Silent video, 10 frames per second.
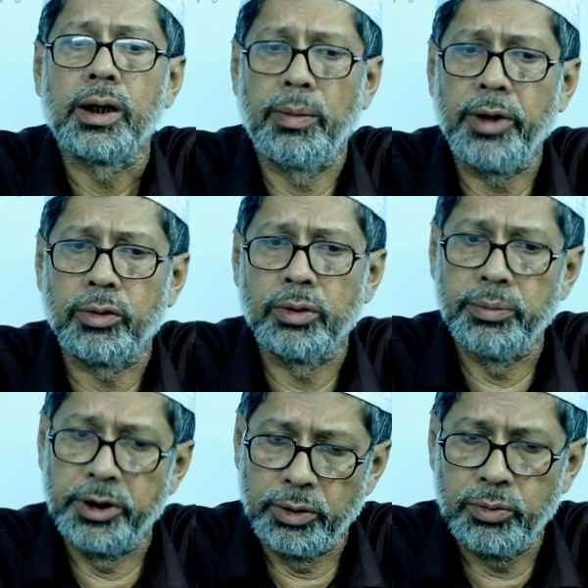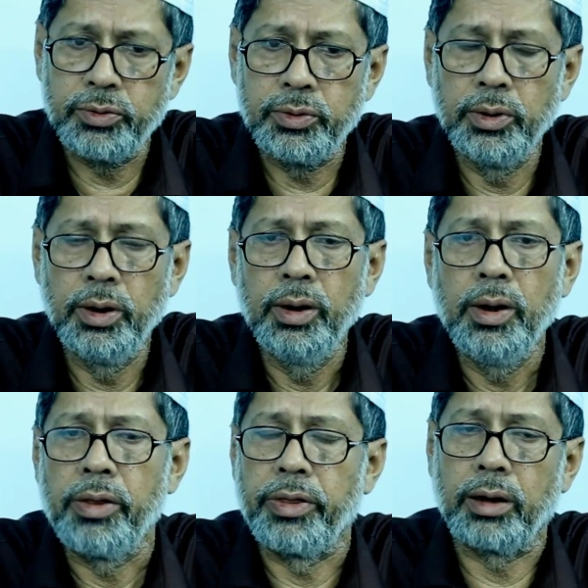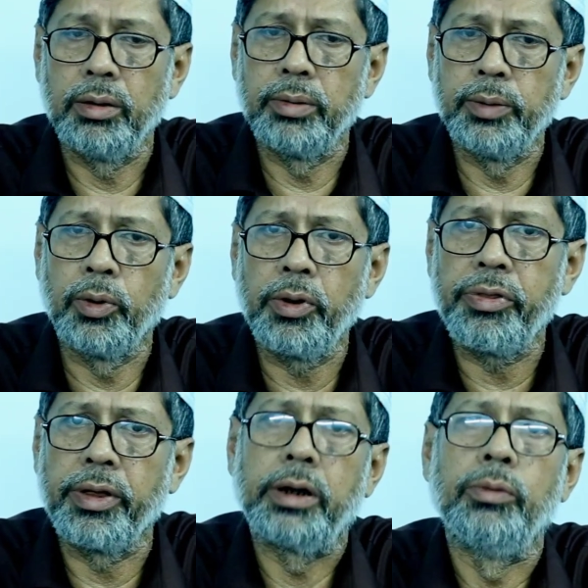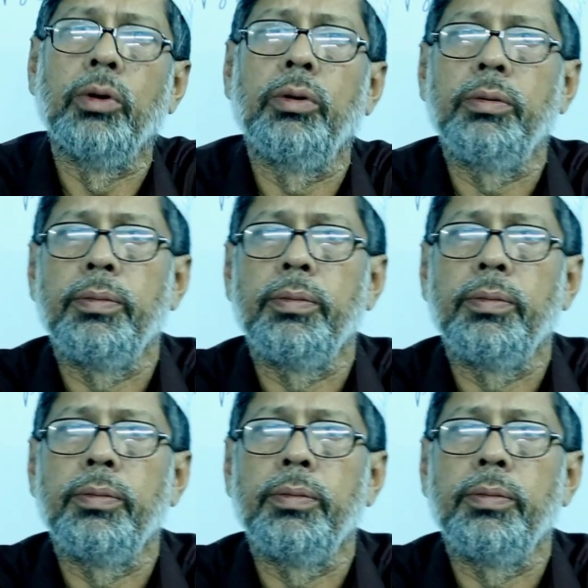comment on the videos. Thank you, everybody. Thank you all.